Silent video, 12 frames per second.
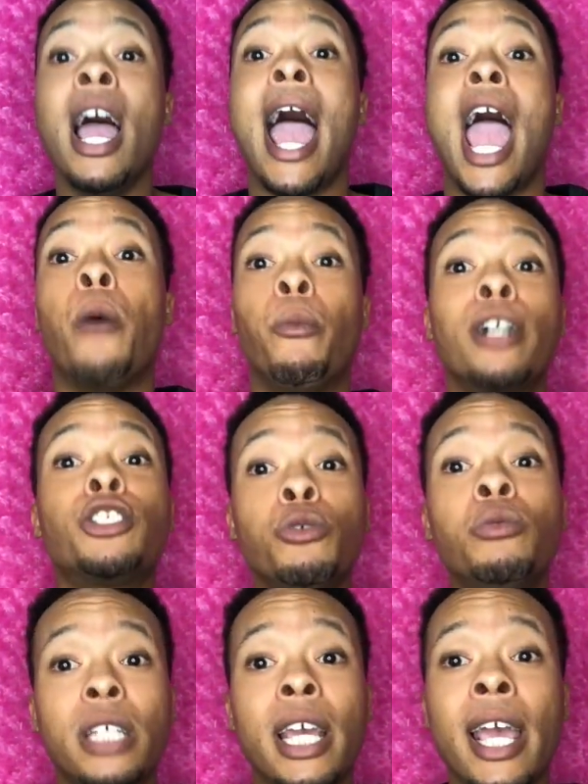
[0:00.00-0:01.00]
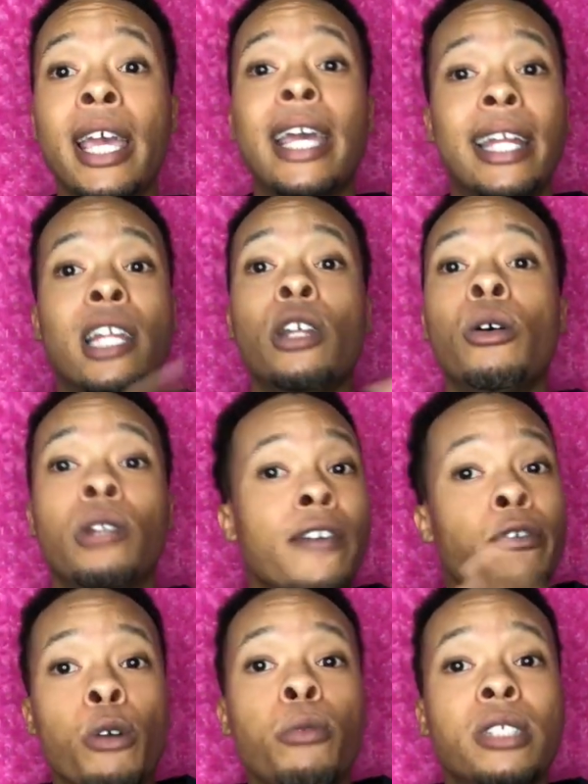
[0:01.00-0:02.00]
And what you did in that little
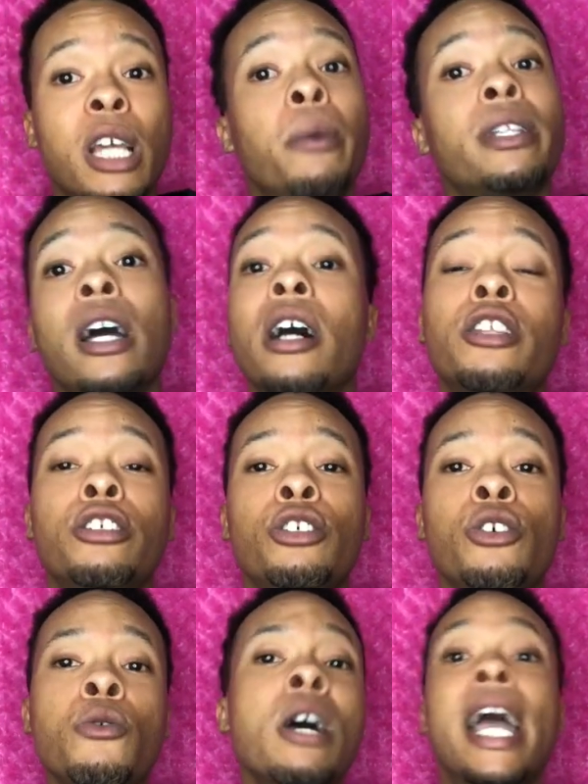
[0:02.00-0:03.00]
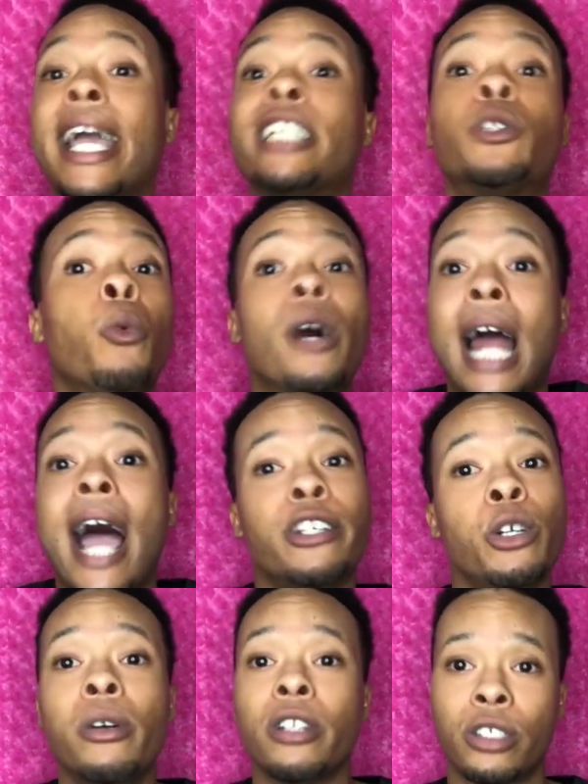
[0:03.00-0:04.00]
living room scene with that other dude is what I
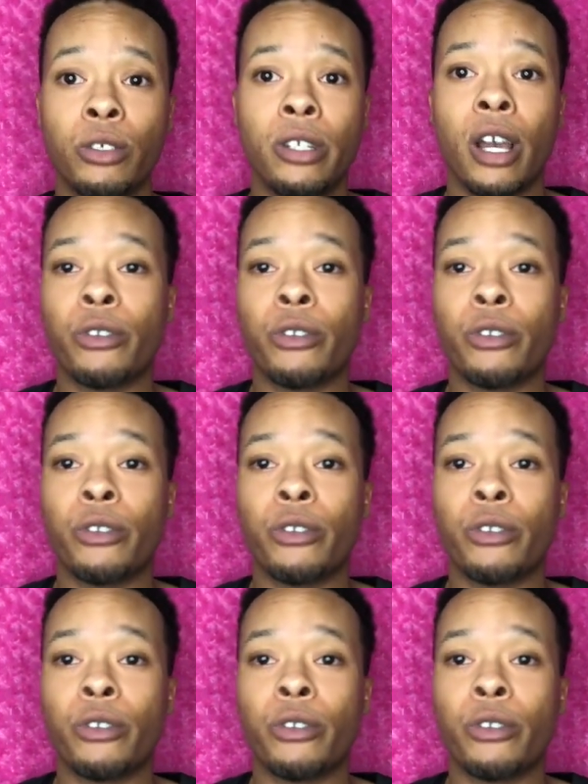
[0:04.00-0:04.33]
do in the studio.